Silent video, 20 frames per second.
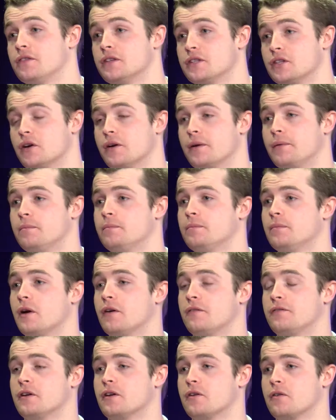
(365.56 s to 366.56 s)
the time of
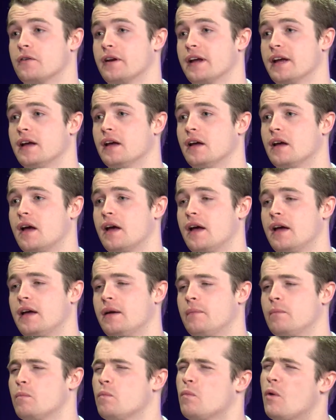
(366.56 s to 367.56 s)
your career.
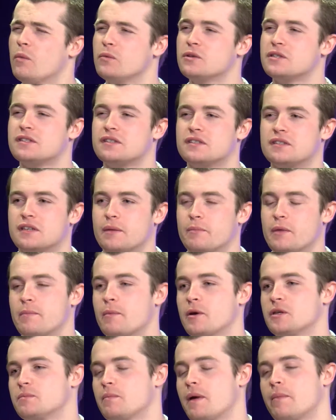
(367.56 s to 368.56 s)
Um, what was some of the
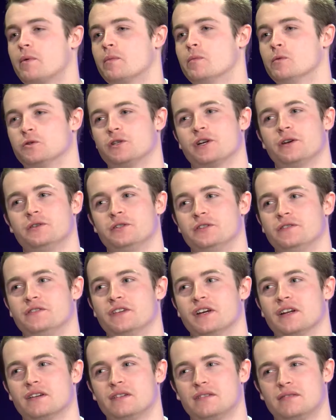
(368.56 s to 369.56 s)
most memorable shows you've
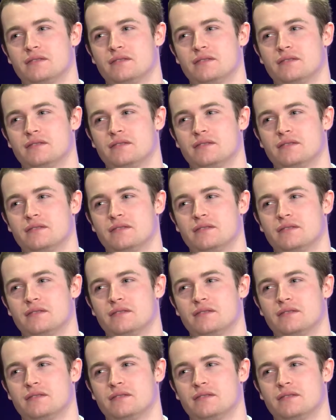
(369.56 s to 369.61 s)
done?